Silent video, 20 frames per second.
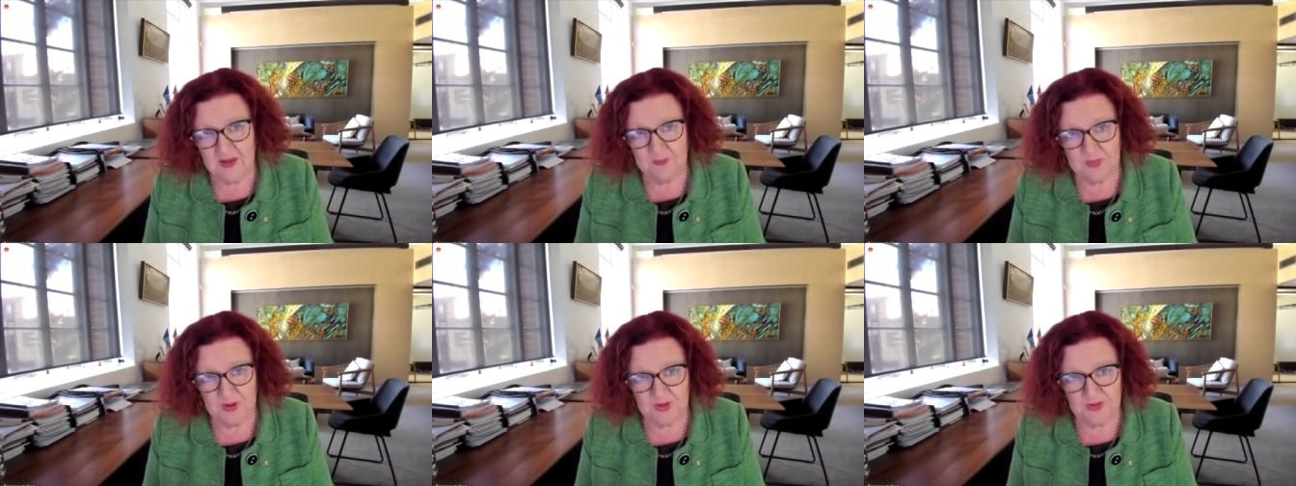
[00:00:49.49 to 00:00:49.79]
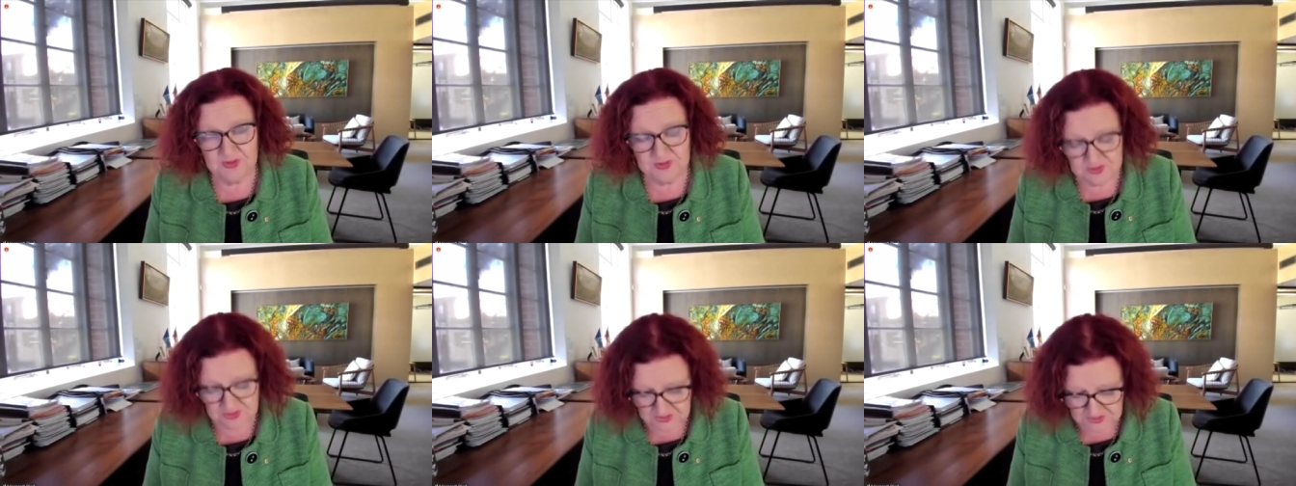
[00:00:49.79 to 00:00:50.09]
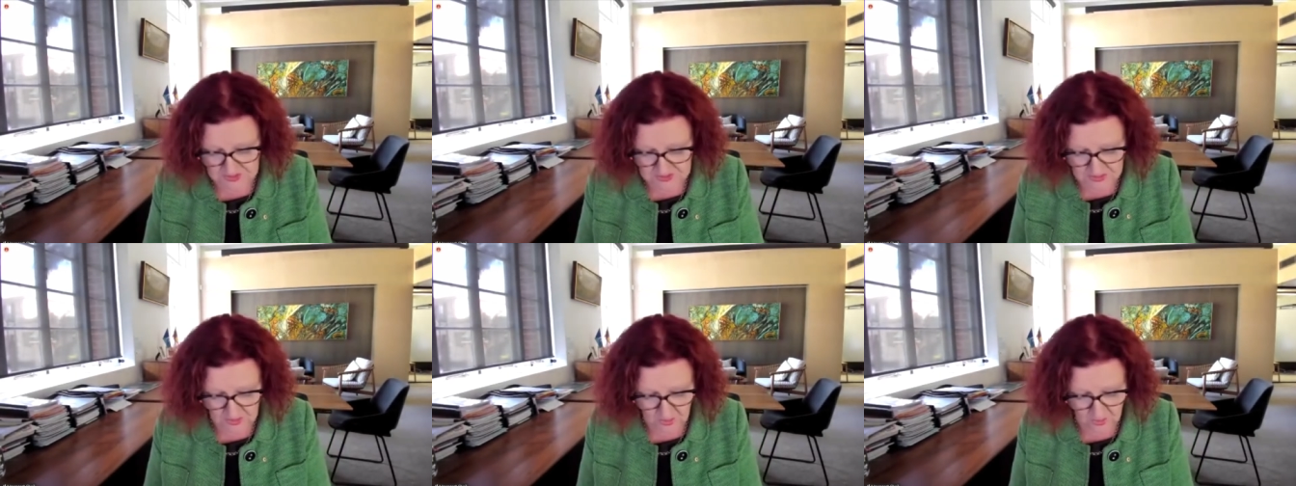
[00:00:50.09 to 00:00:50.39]
both to
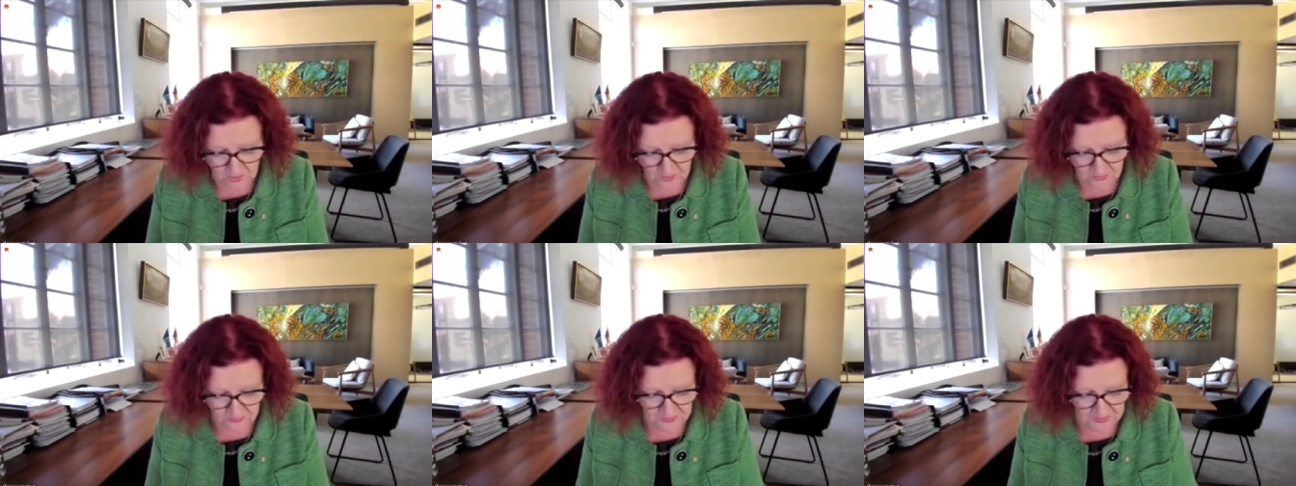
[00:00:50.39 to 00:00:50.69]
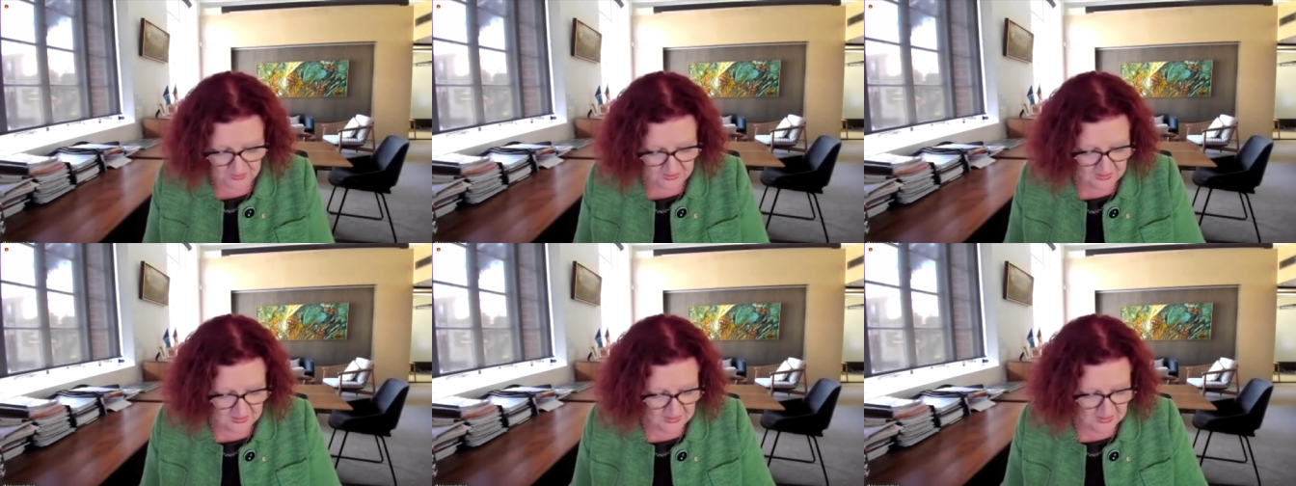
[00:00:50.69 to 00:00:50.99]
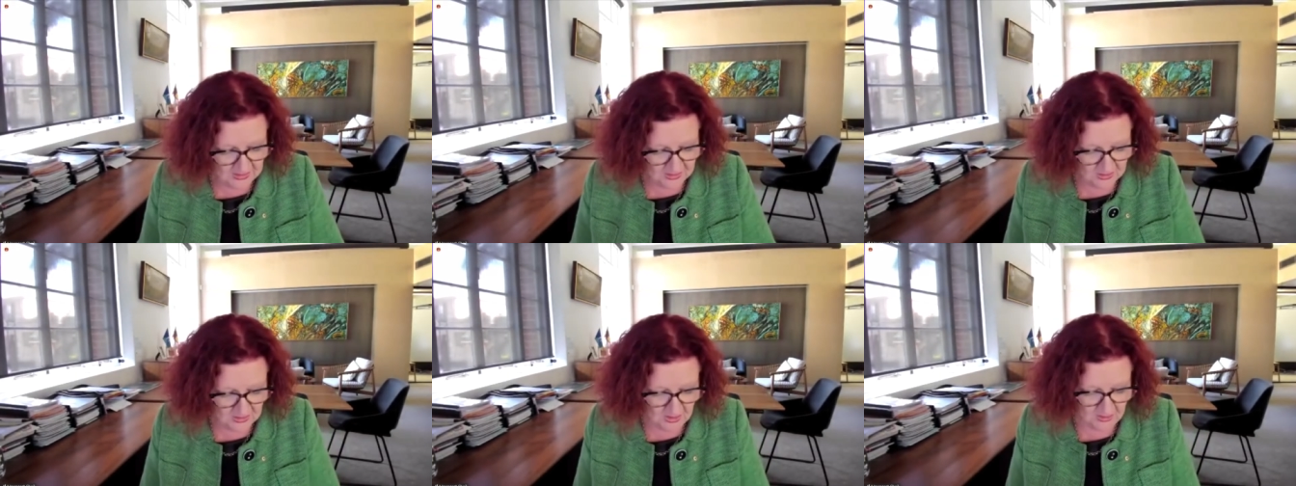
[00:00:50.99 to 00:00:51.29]
solve
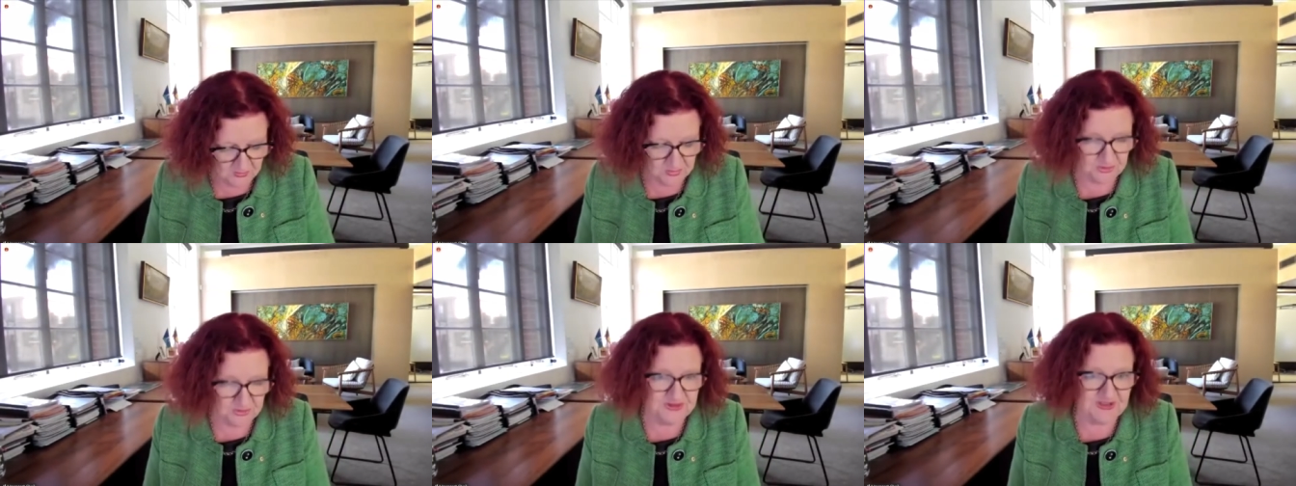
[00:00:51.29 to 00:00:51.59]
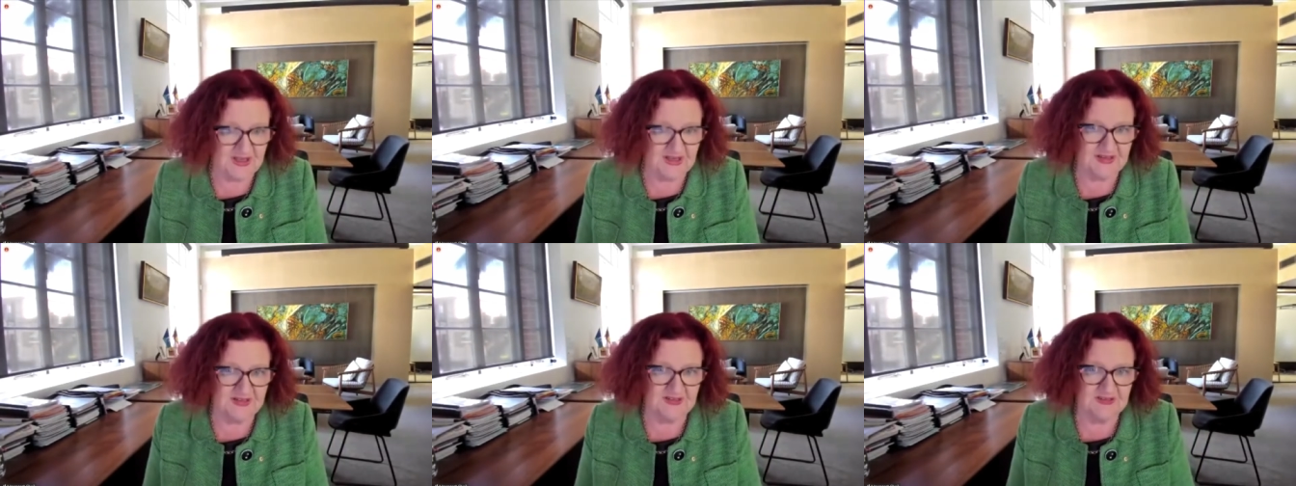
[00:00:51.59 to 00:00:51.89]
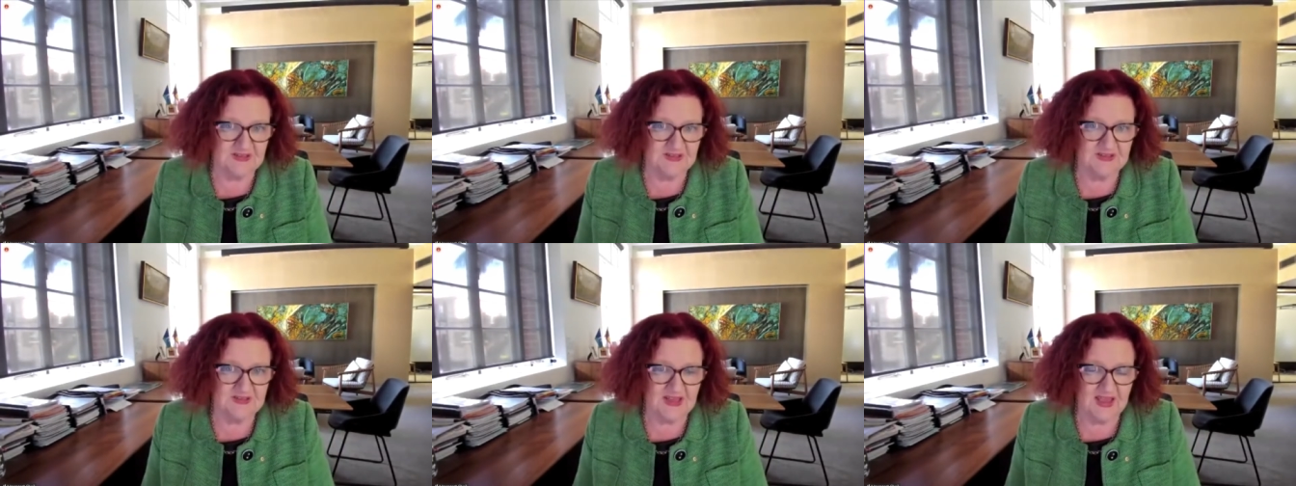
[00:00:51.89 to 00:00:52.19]
global
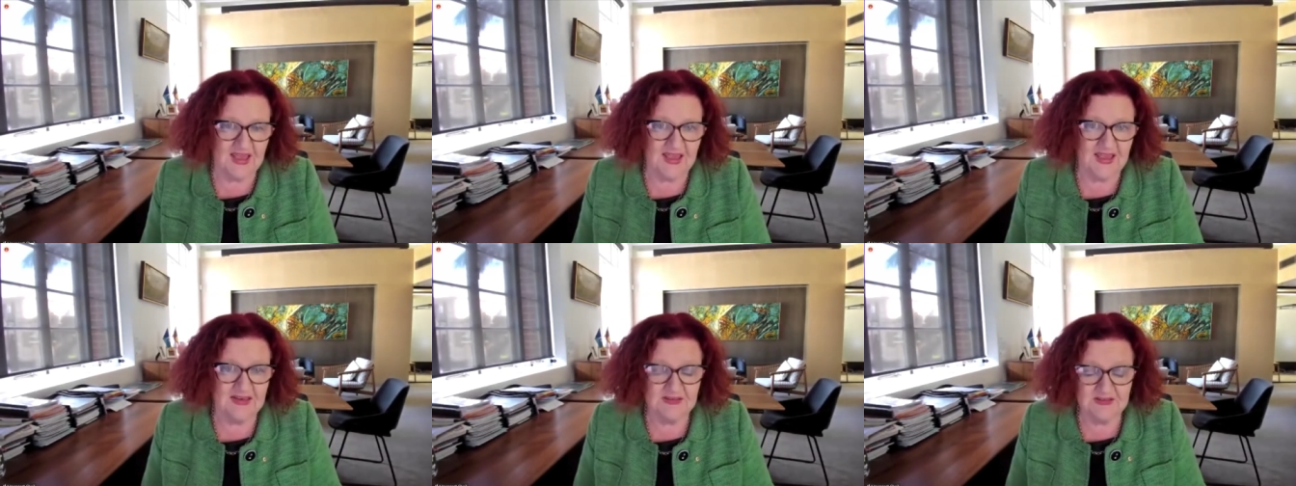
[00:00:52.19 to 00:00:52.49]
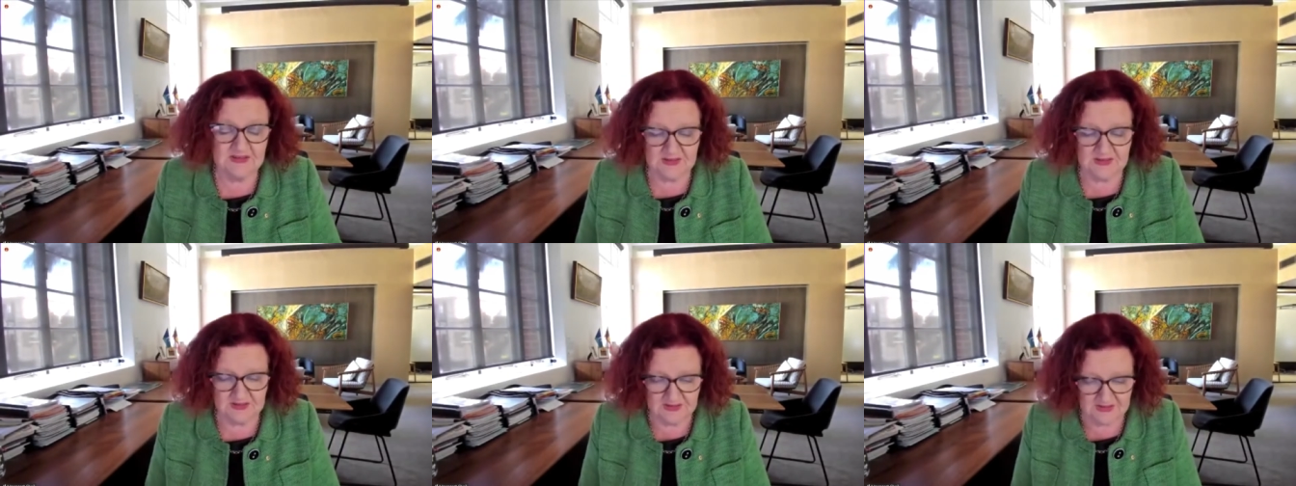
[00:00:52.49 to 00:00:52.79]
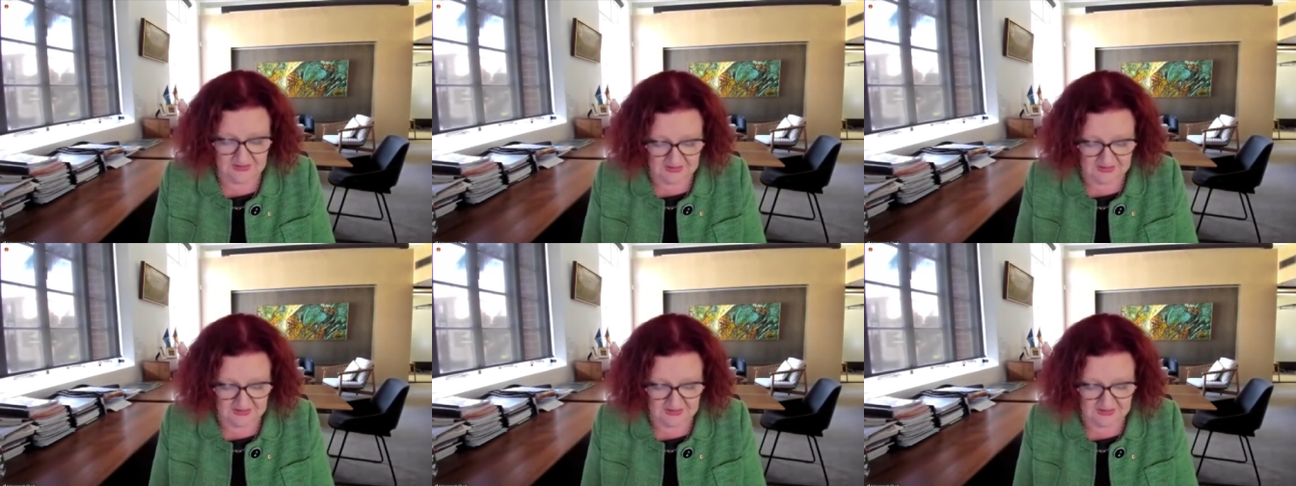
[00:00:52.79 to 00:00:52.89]
challenges and